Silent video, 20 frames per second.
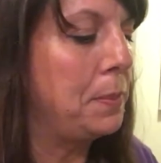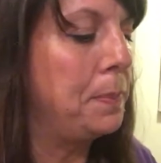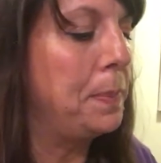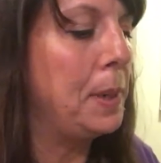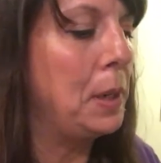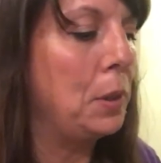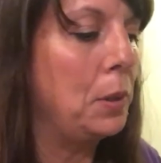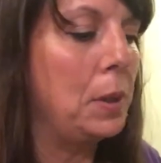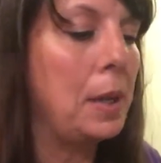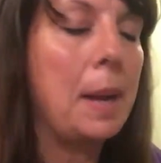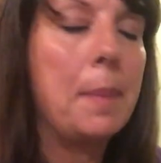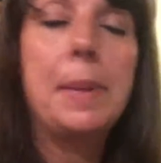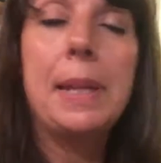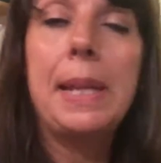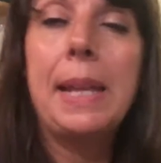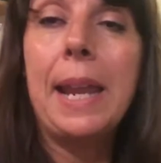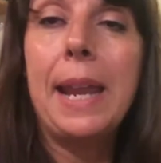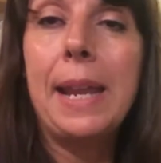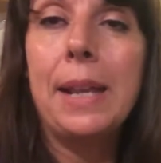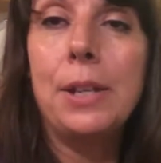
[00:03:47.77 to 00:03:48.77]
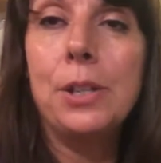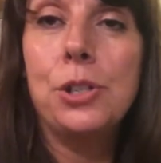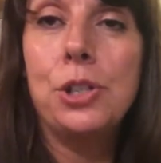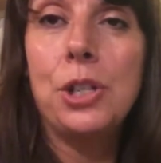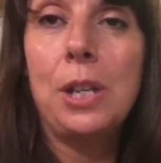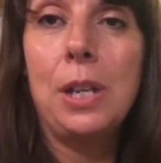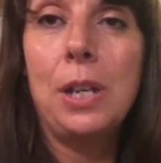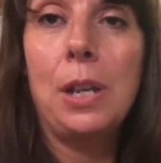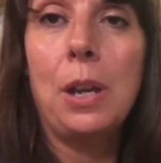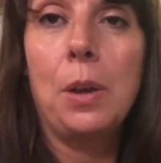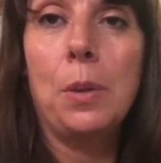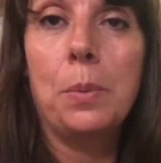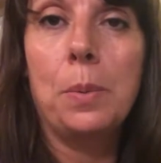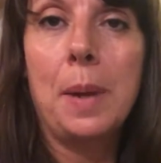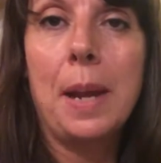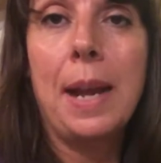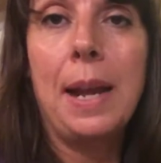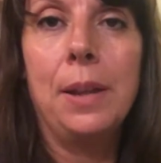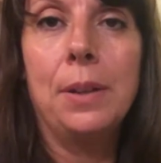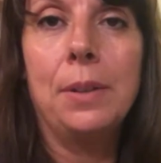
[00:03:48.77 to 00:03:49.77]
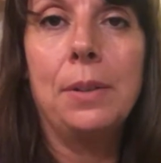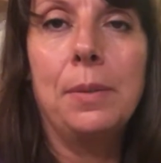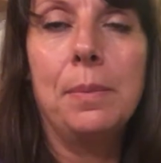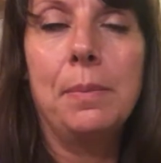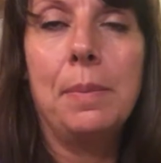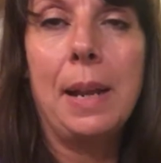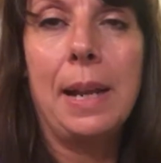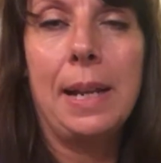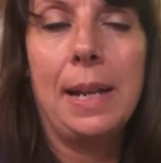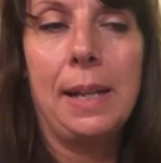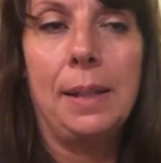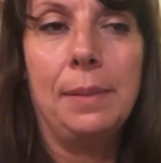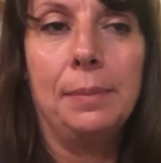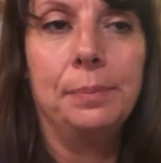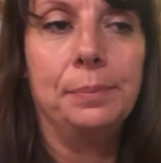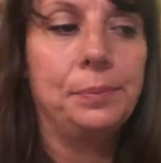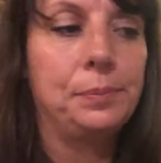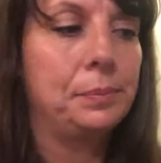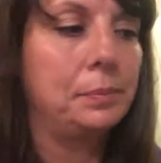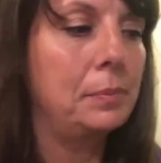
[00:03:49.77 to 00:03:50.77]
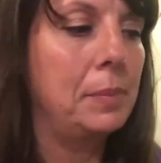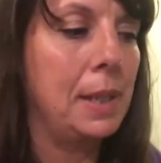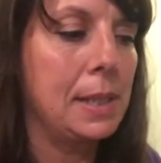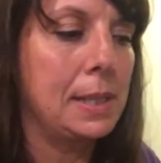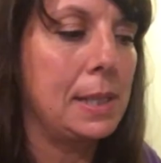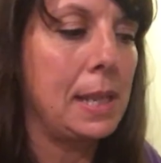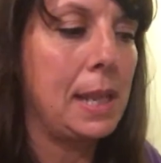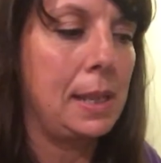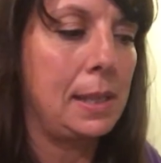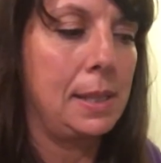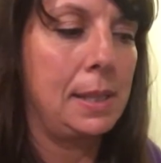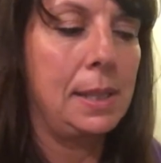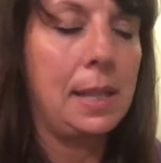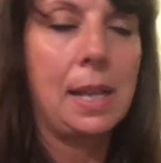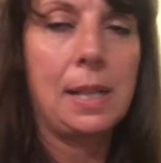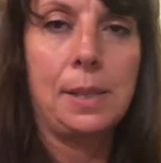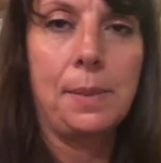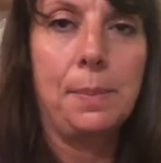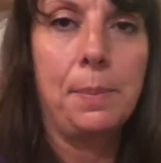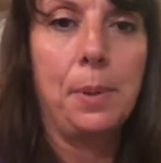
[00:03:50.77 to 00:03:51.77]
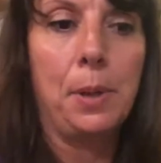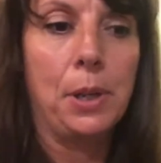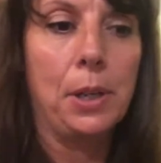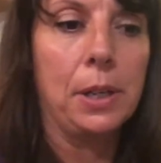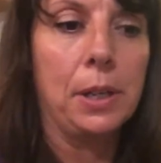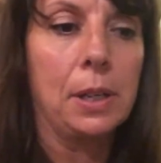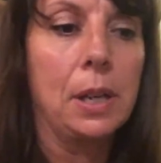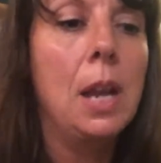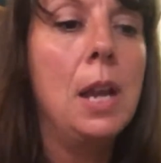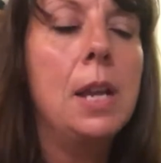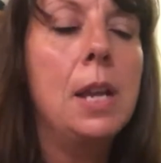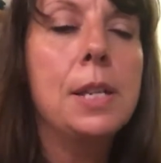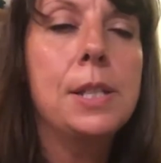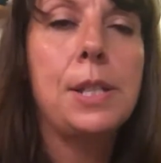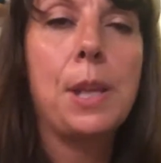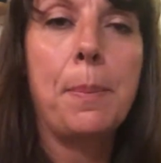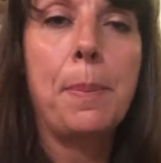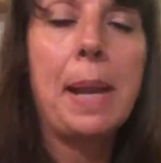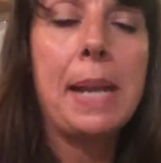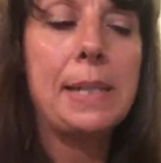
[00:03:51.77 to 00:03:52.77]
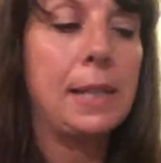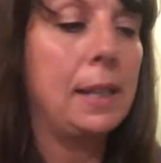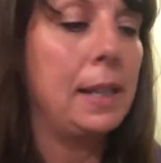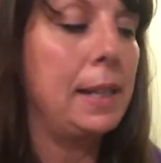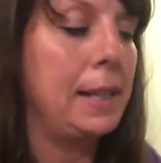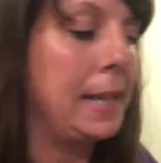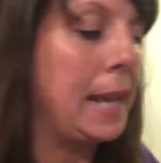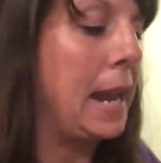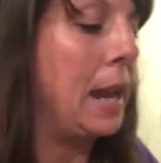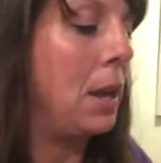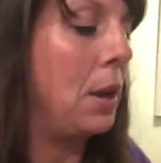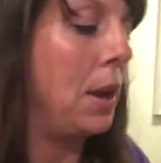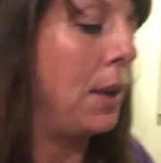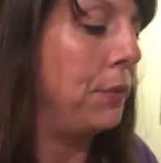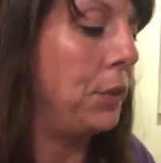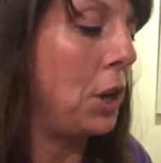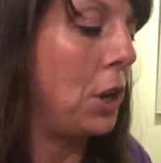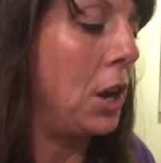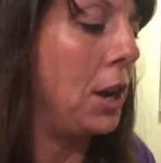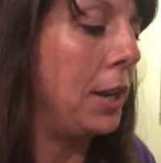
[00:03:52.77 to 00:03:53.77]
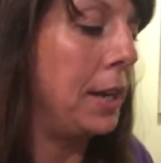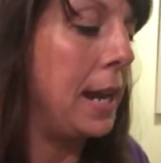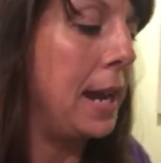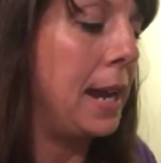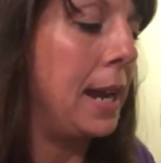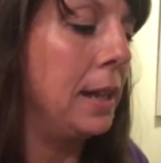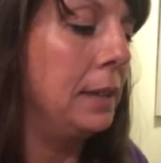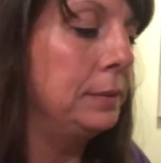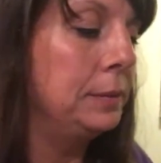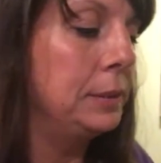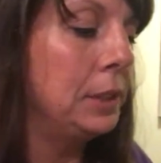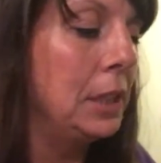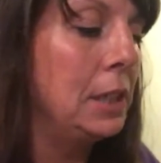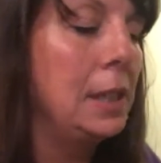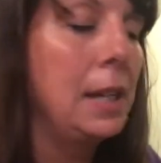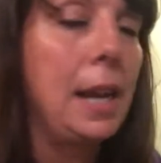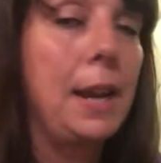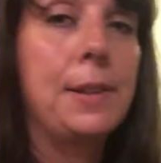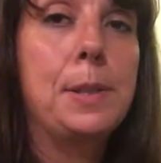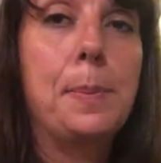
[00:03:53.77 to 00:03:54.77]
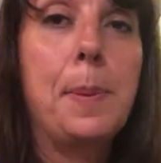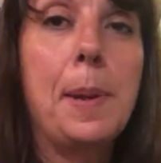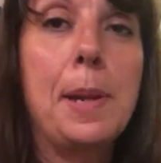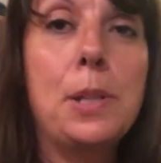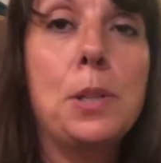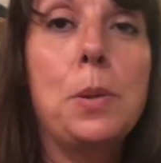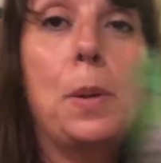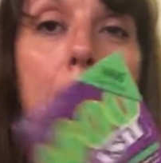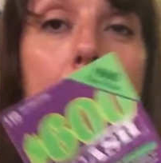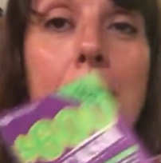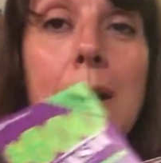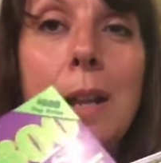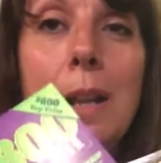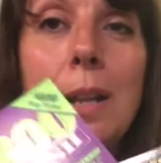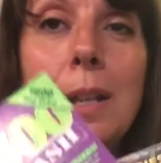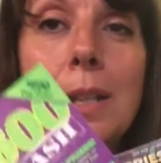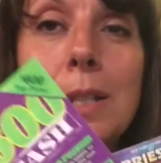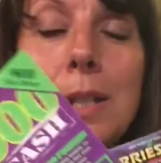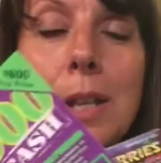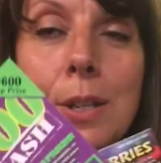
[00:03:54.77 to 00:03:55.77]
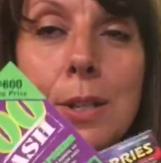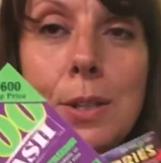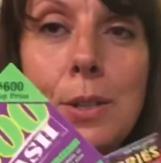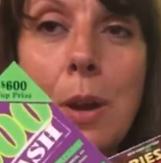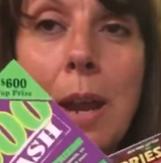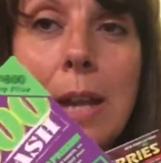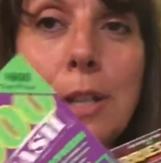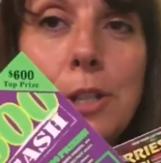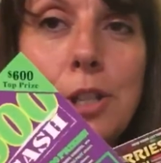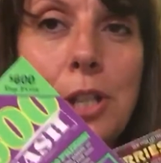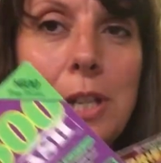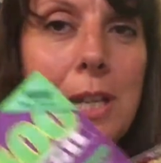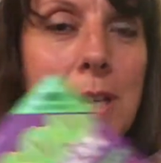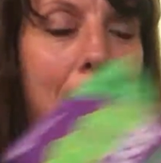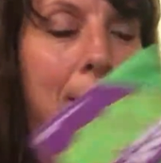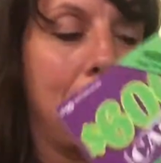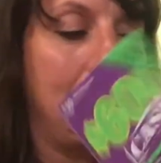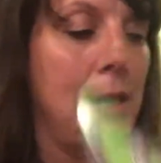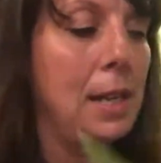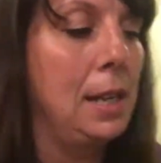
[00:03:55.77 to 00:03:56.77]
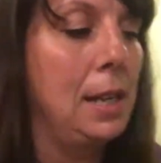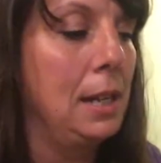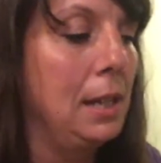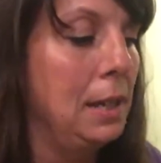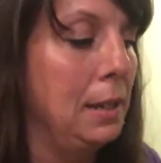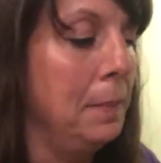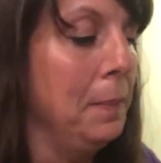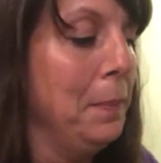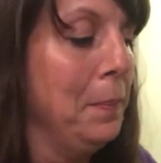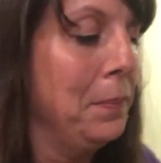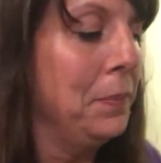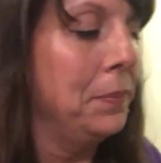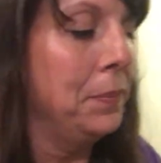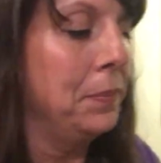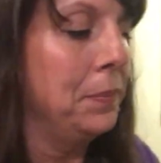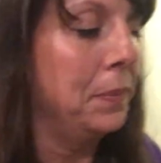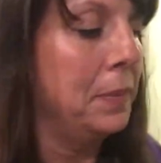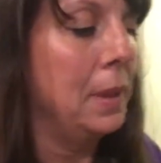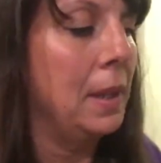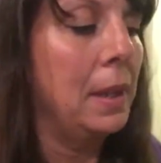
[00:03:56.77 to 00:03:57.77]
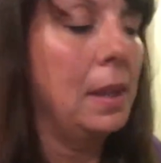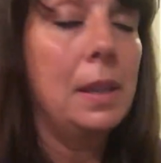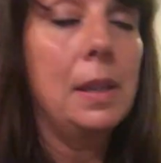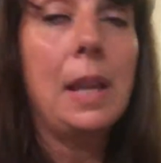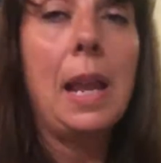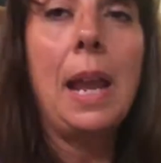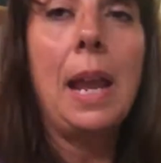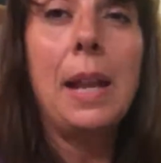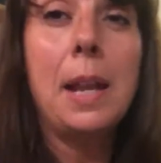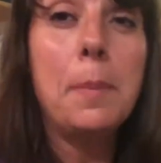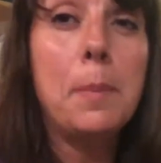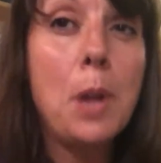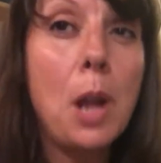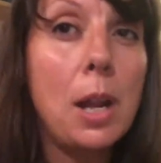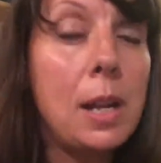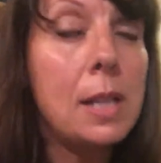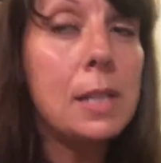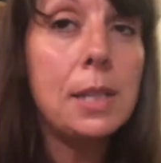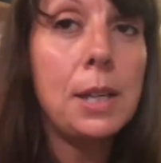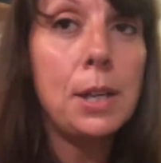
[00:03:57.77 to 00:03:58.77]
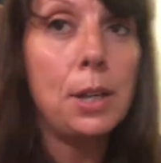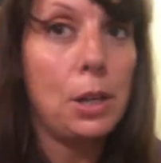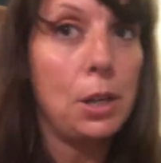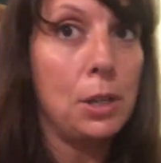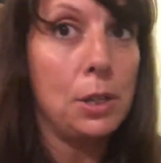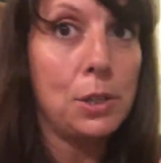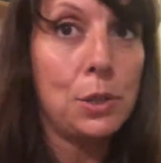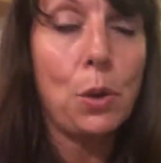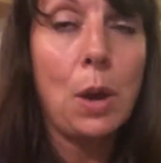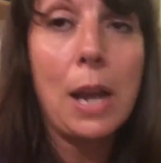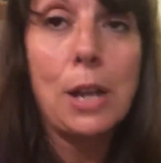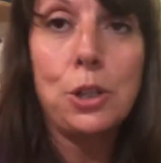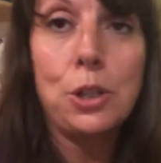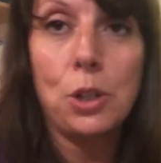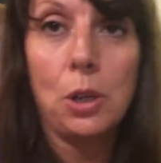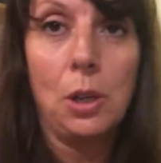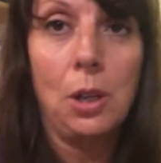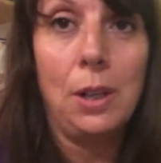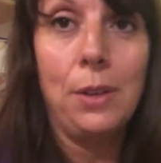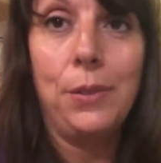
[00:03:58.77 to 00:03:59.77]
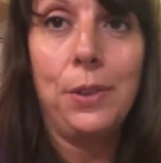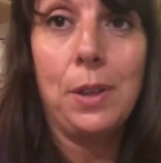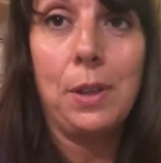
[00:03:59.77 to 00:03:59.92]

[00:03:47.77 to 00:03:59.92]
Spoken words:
build up the energy around money, because that's important. So basically now I've gone out, I spent $20 on scratchies, and I'm not necessarily going to scratch all of